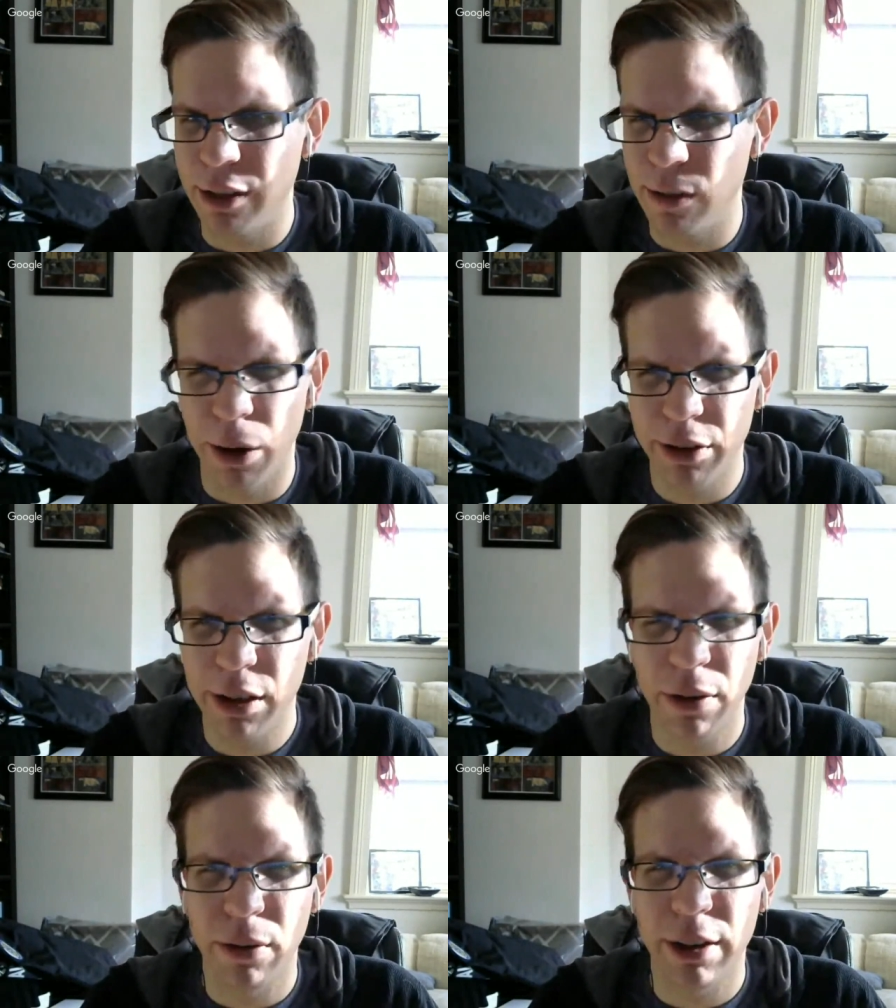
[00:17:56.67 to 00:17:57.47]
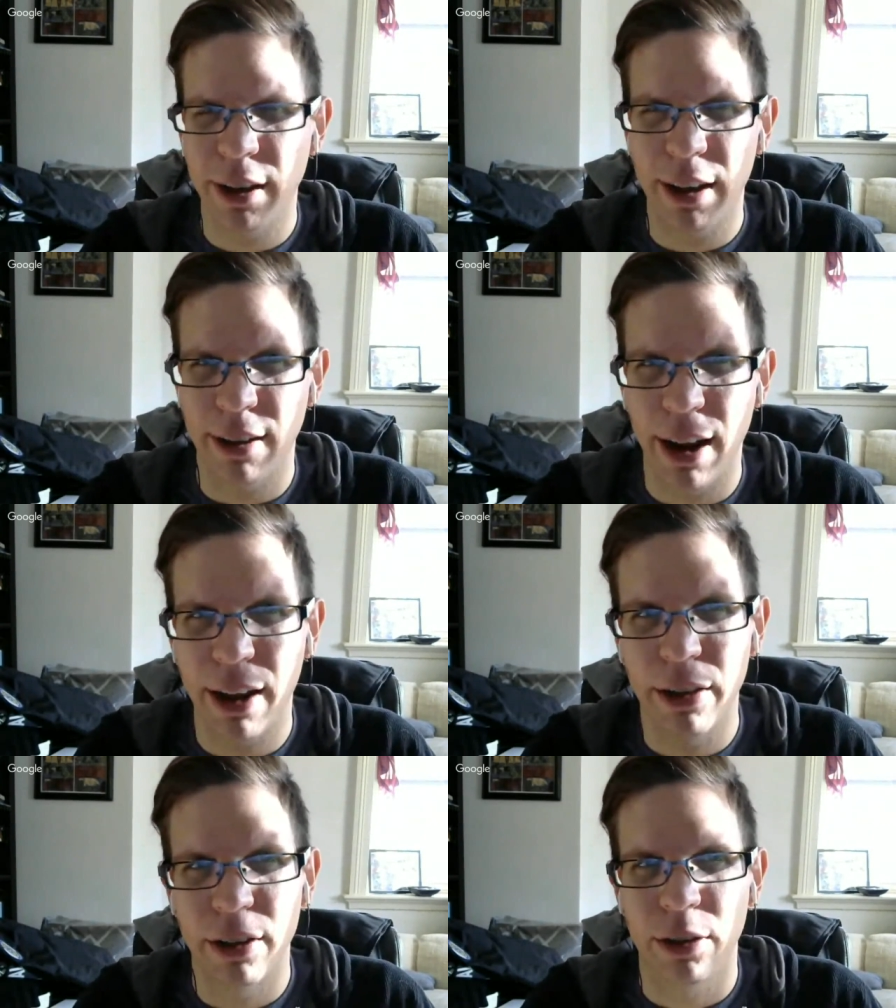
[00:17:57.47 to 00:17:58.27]
Resident Evil really hasn't
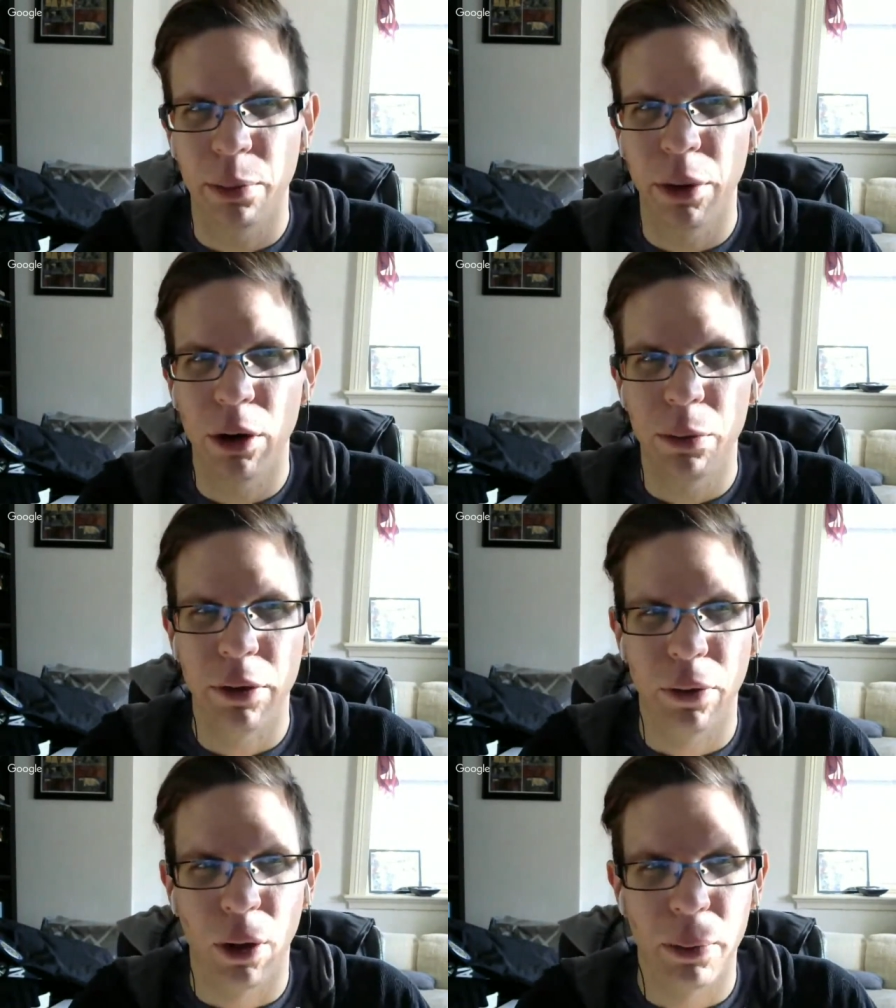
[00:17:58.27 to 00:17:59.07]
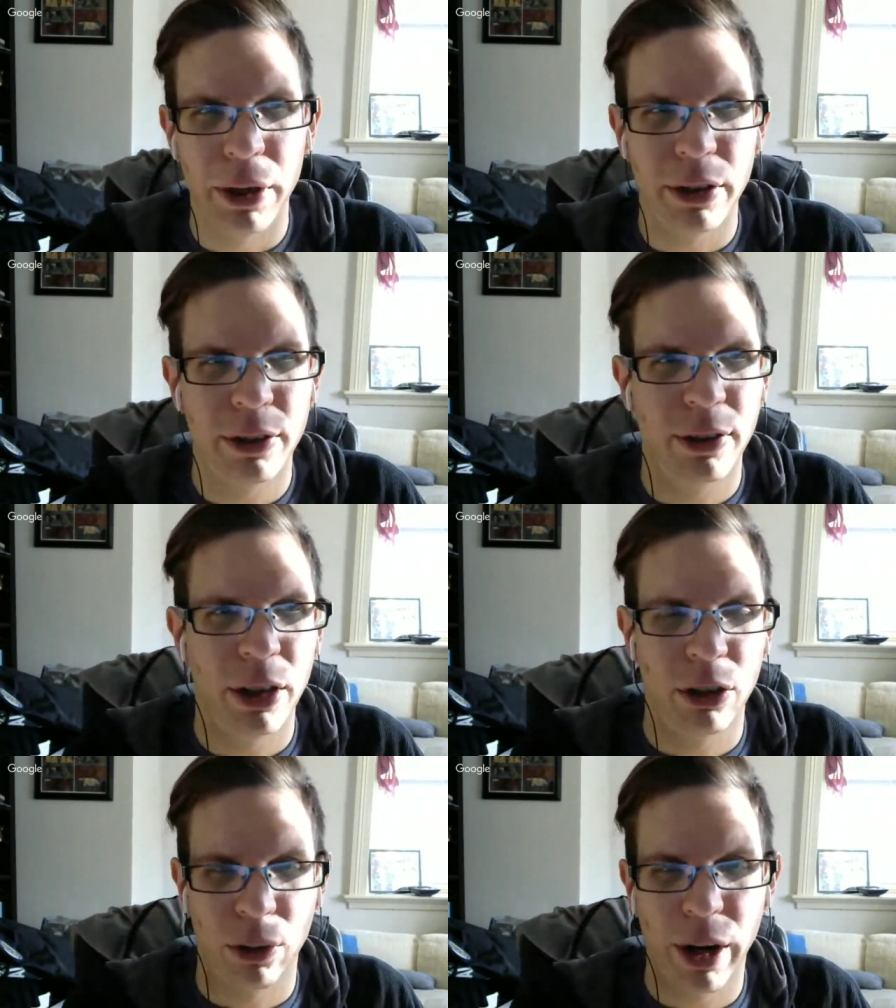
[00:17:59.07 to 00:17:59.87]
had this mode before, but it's
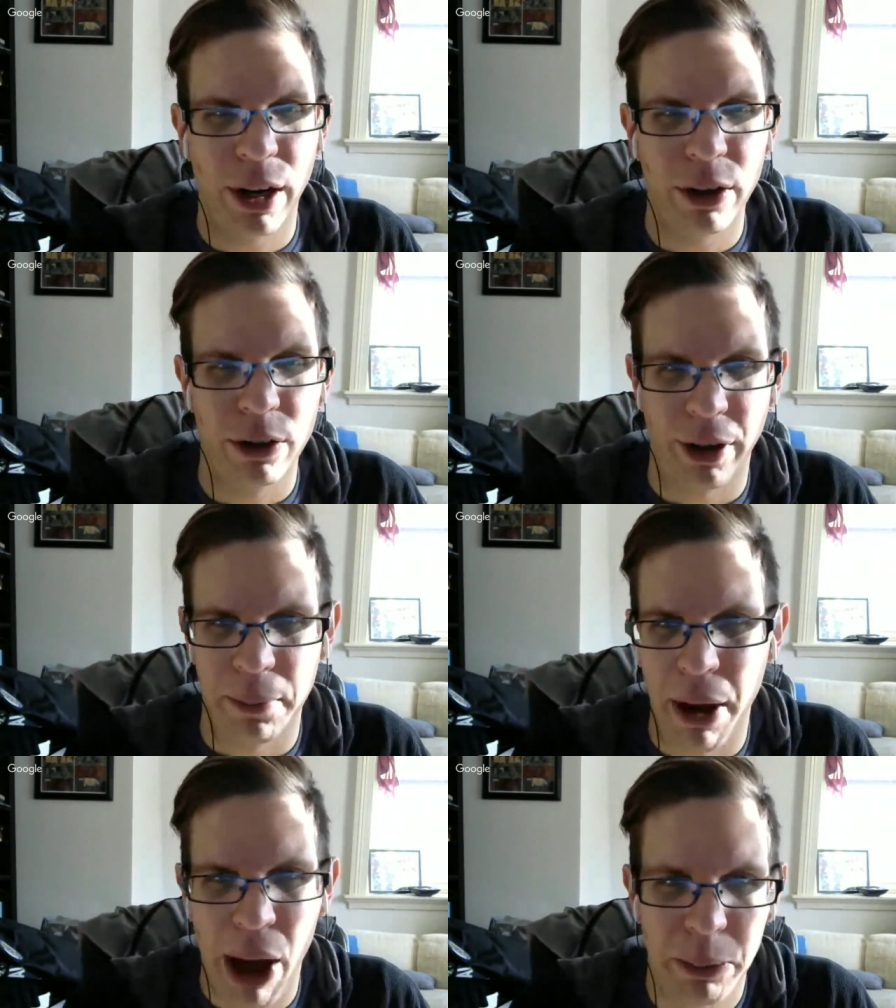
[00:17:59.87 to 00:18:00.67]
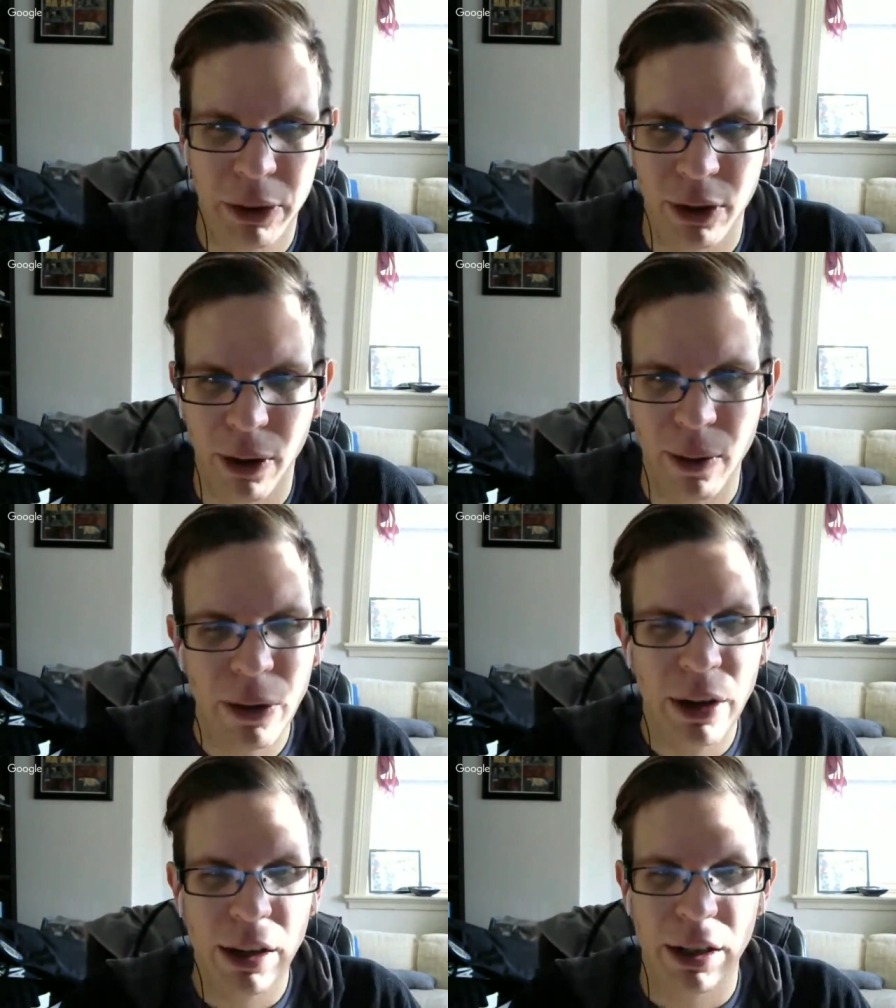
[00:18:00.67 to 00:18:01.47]
great, and there's like maps. So
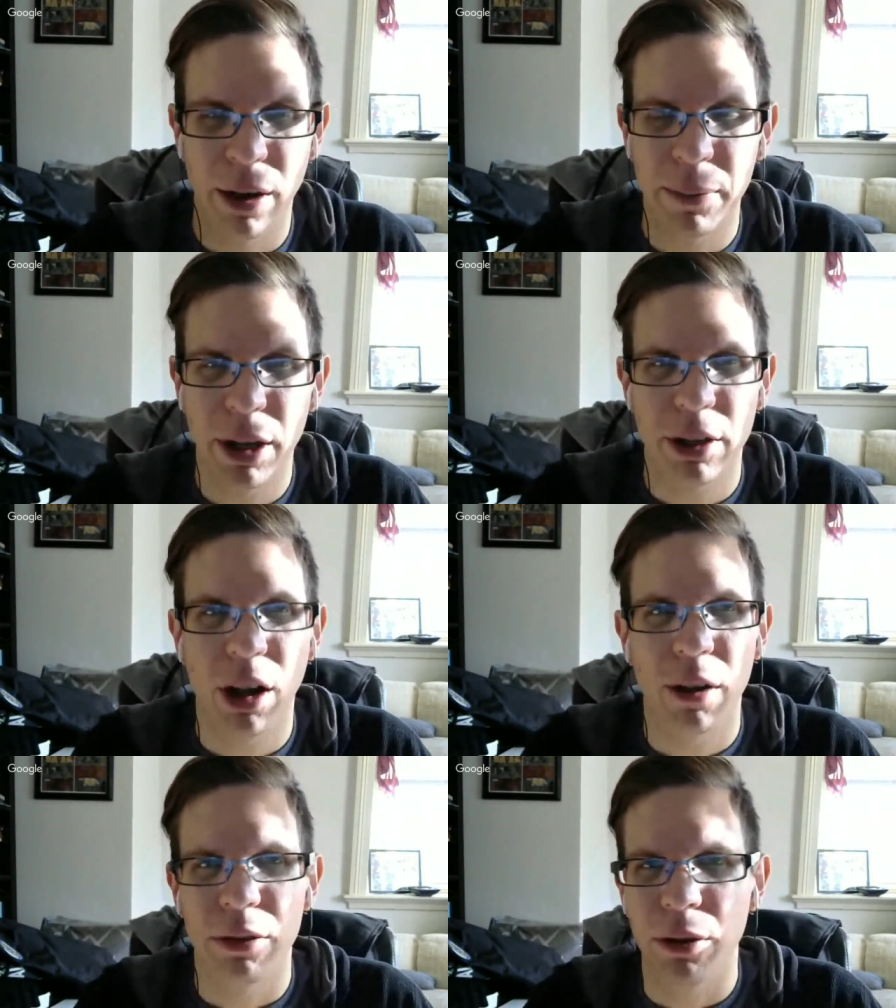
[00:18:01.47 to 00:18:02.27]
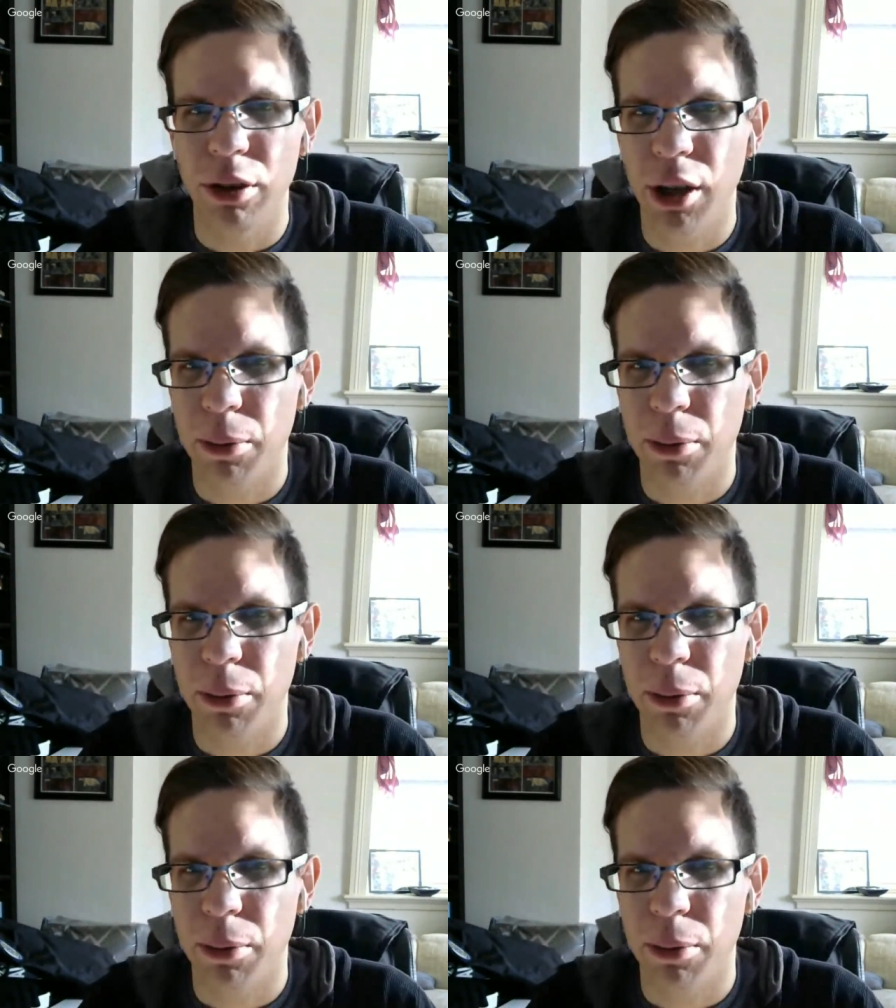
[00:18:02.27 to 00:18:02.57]
I'm not a Call of Duty type